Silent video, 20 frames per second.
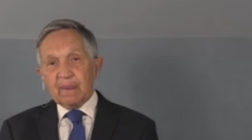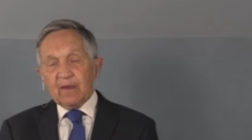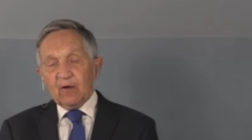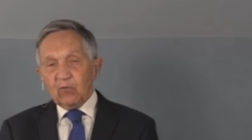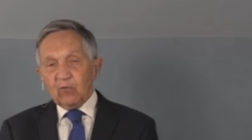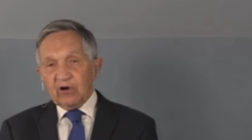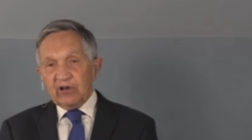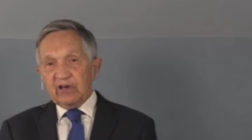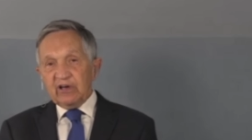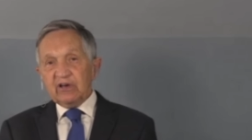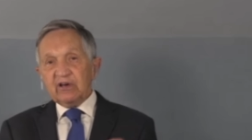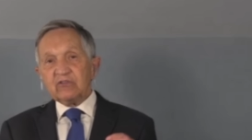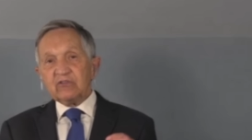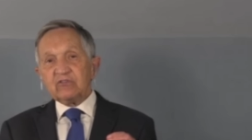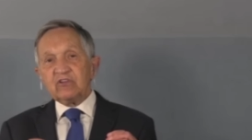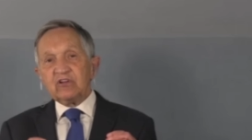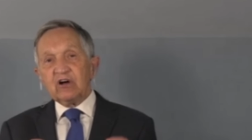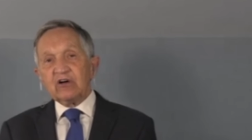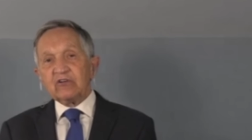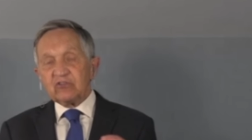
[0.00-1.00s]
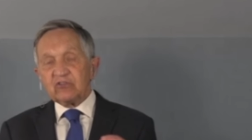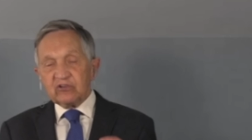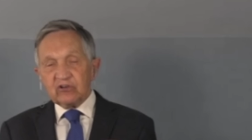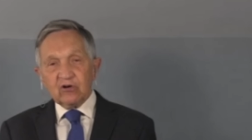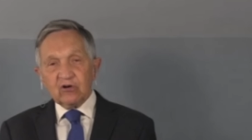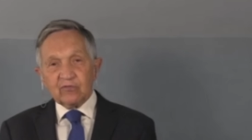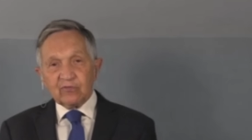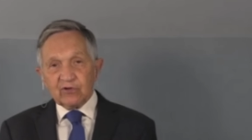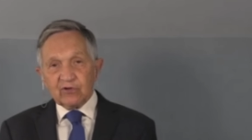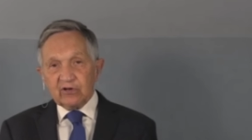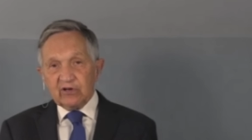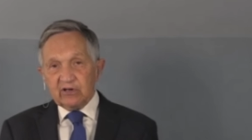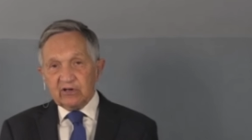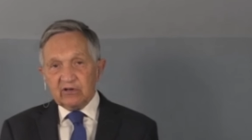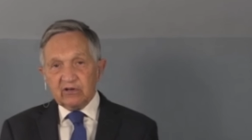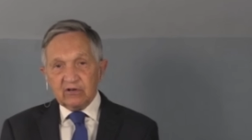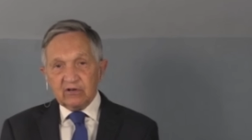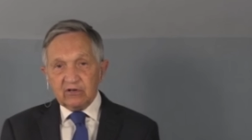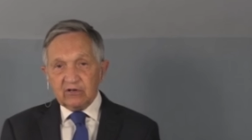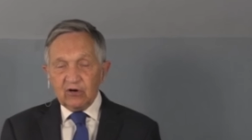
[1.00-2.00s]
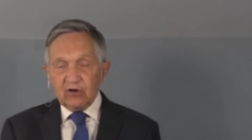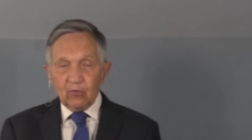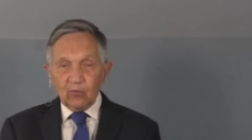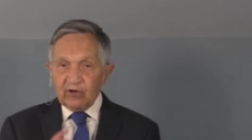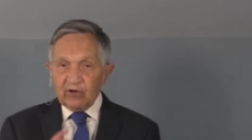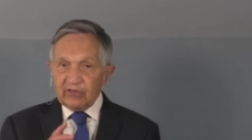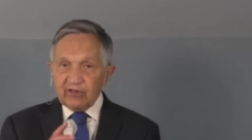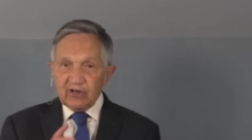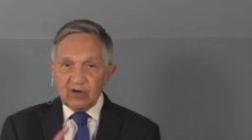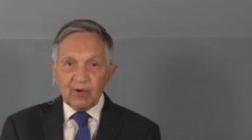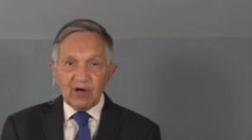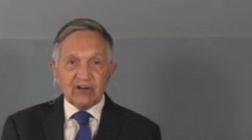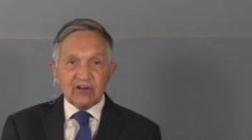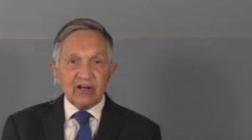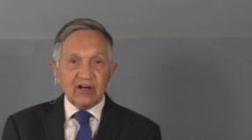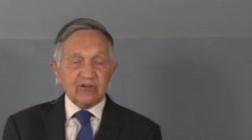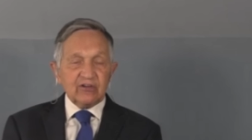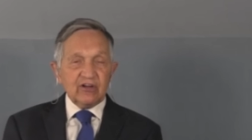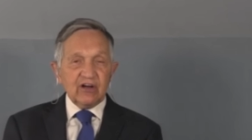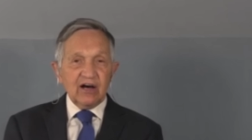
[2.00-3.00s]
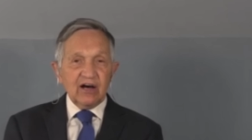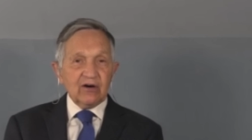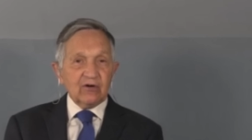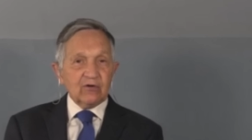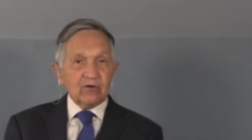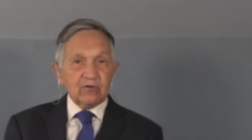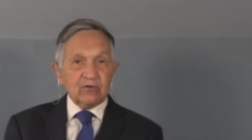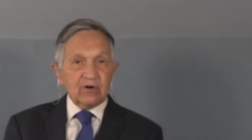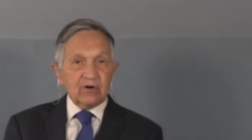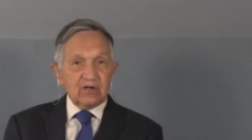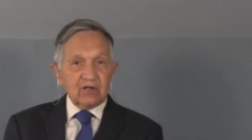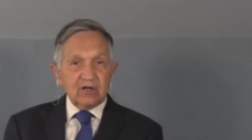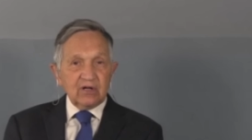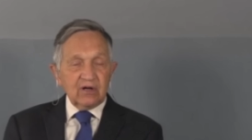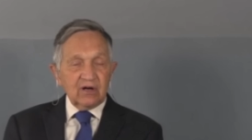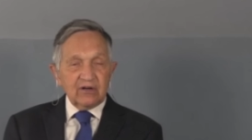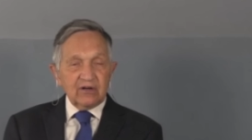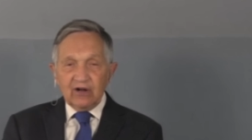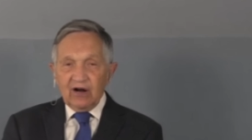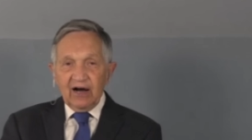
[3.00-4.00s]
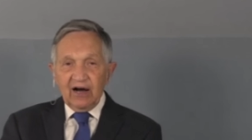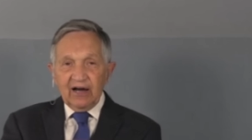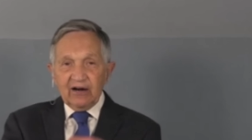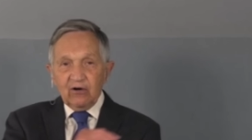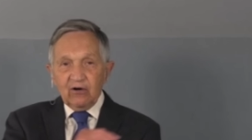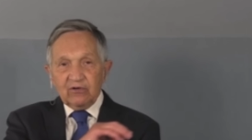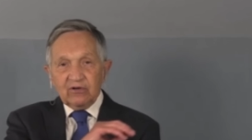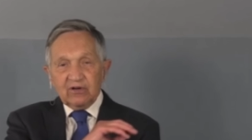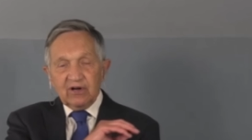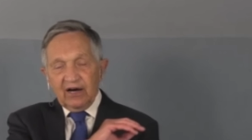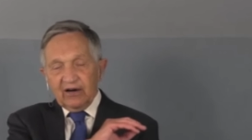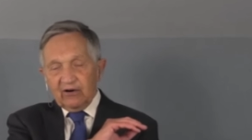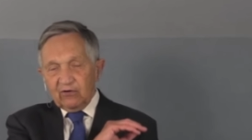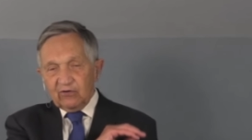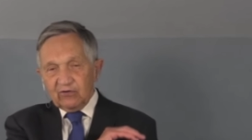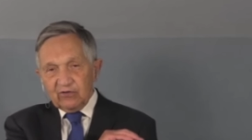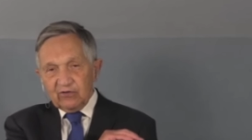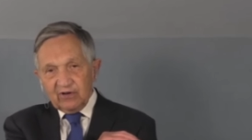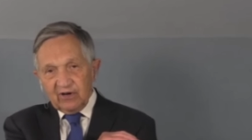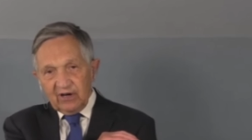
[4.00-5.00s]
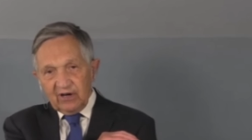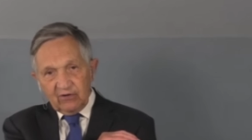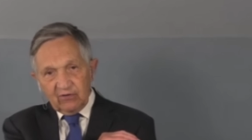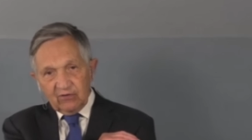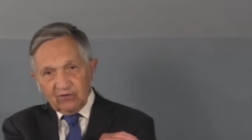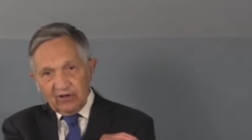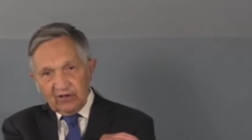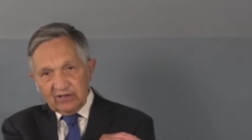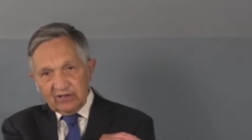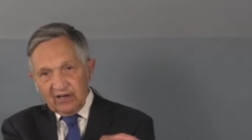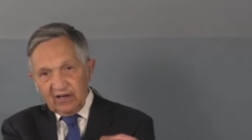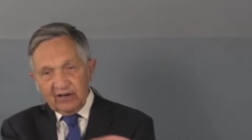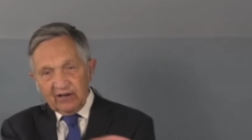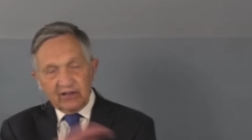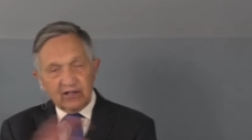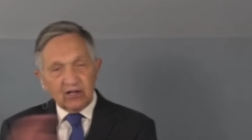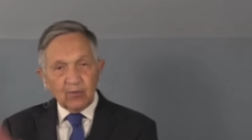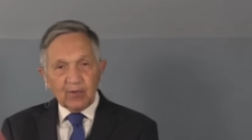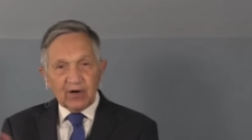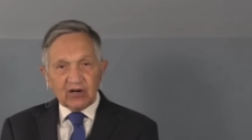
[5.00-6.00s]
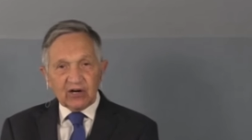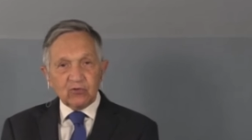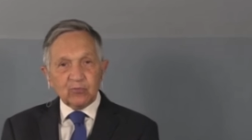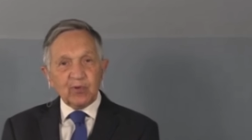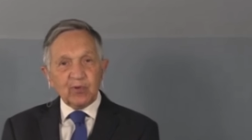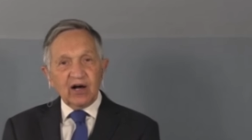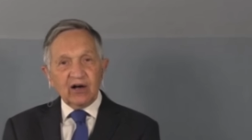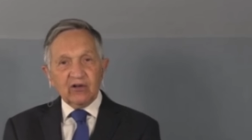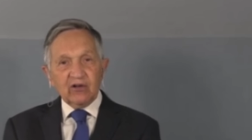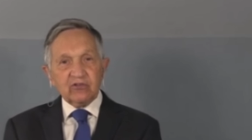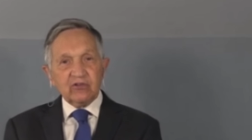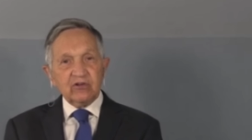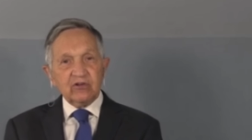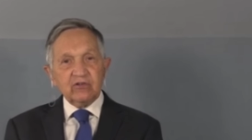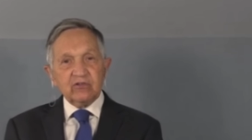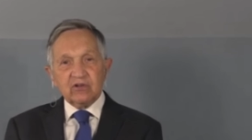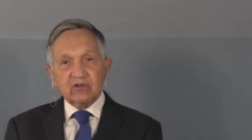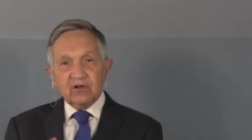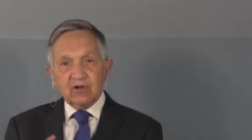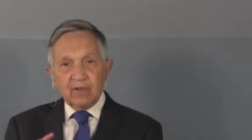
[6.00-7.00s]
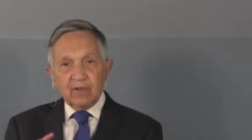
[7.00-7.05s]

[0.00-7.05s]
What he has done skillfully, and you know, one thing about Netanyahu, you know, I don't like anything about his policies,